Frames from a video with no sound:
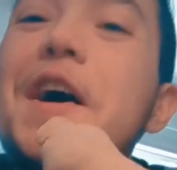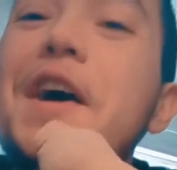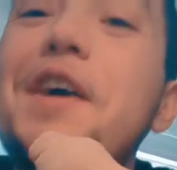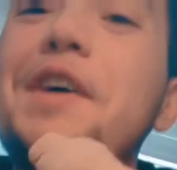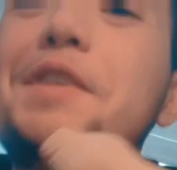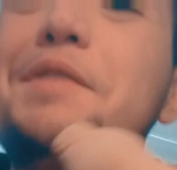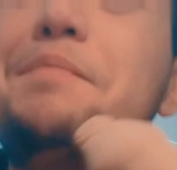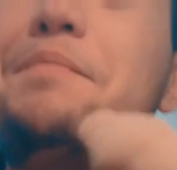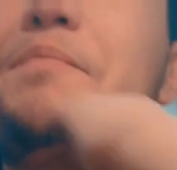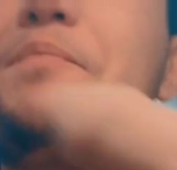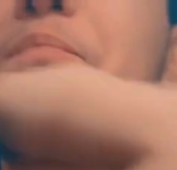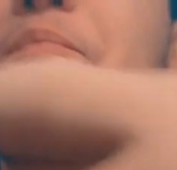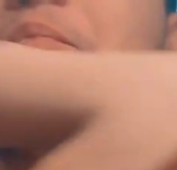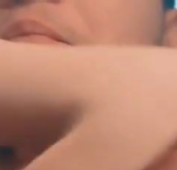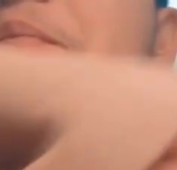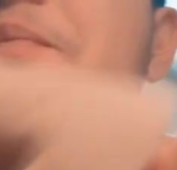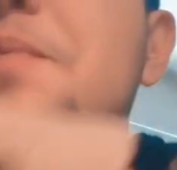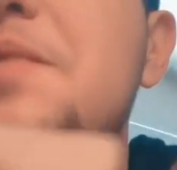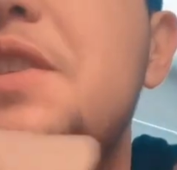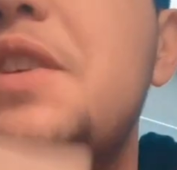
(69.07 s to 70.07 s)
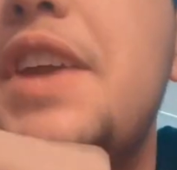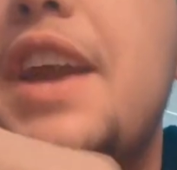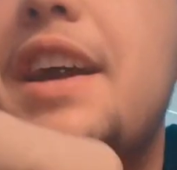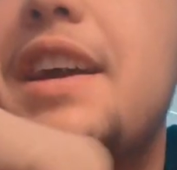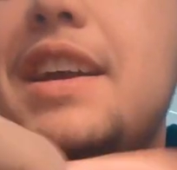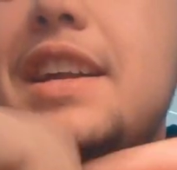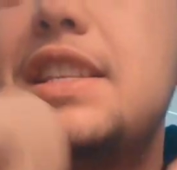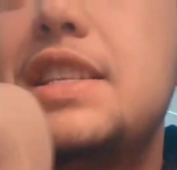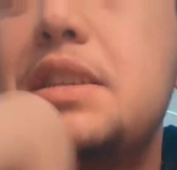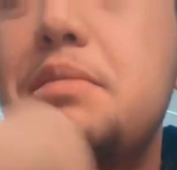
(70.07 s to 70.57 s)
So
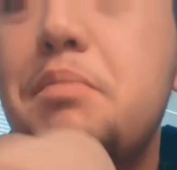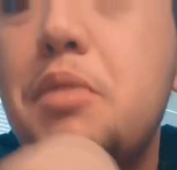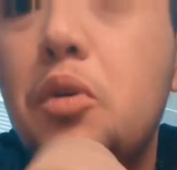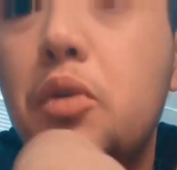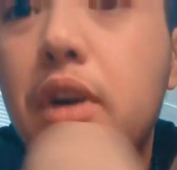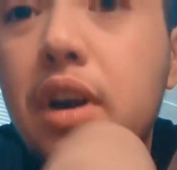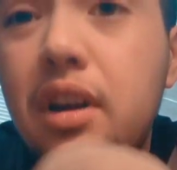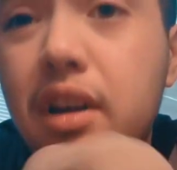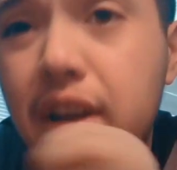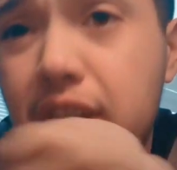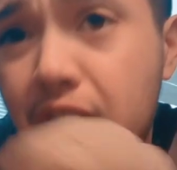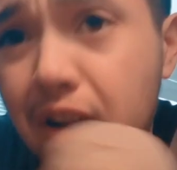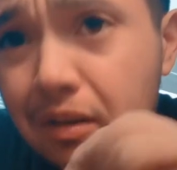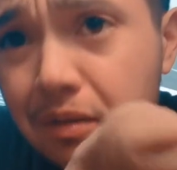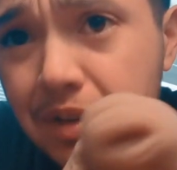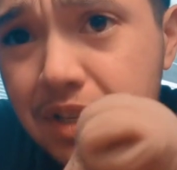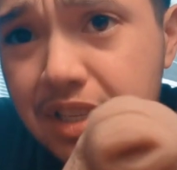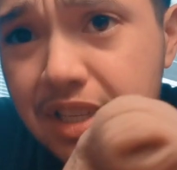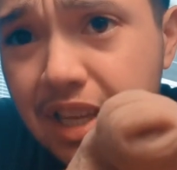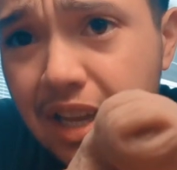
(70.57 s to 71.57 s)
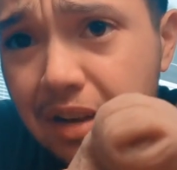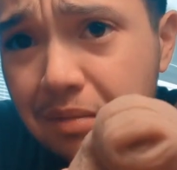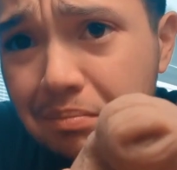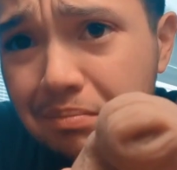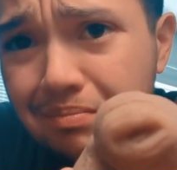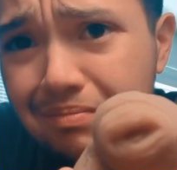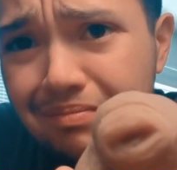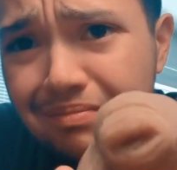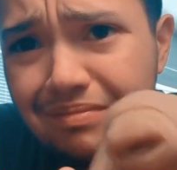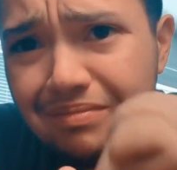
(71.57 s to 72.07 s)
yeah, it's in Mocha, and obviously
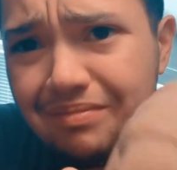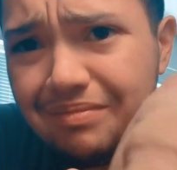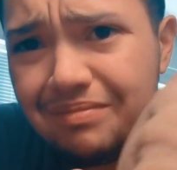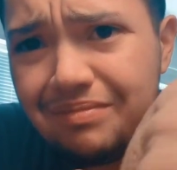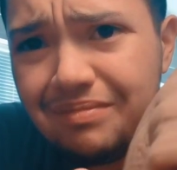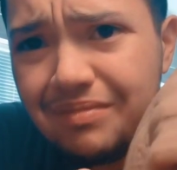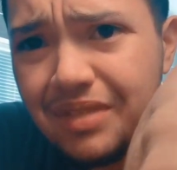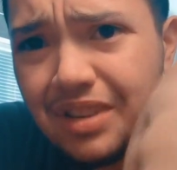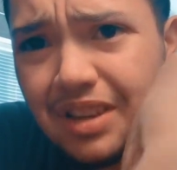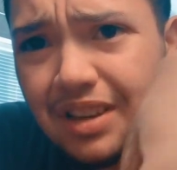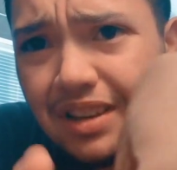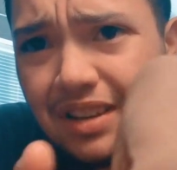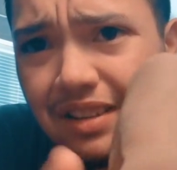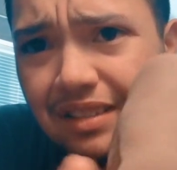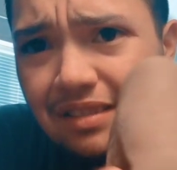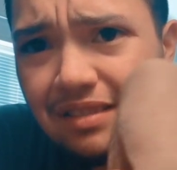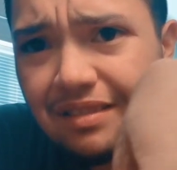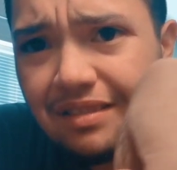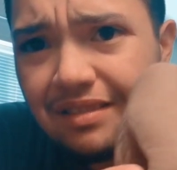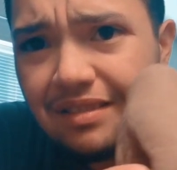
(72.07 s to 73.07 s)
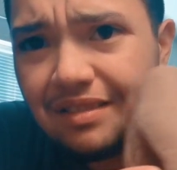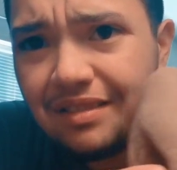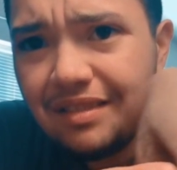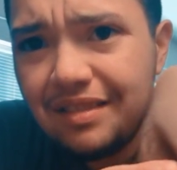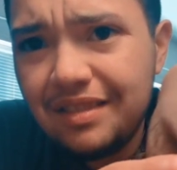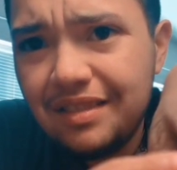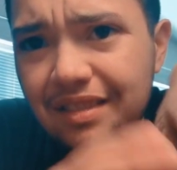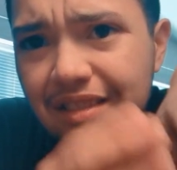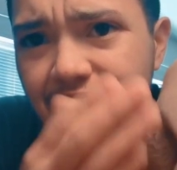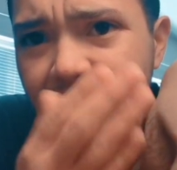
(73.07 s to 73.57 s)
I'm not
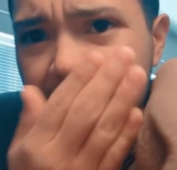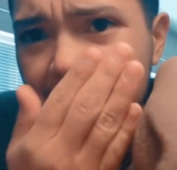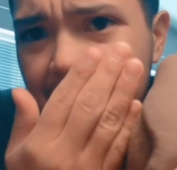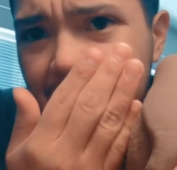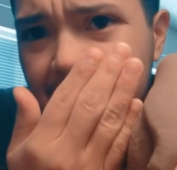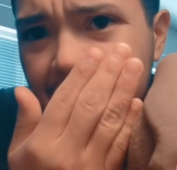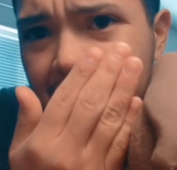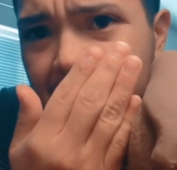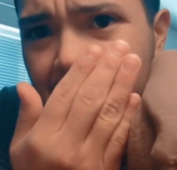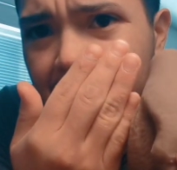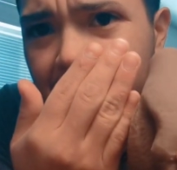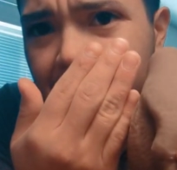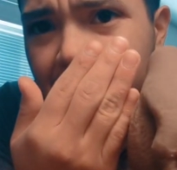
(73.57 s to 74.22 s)
that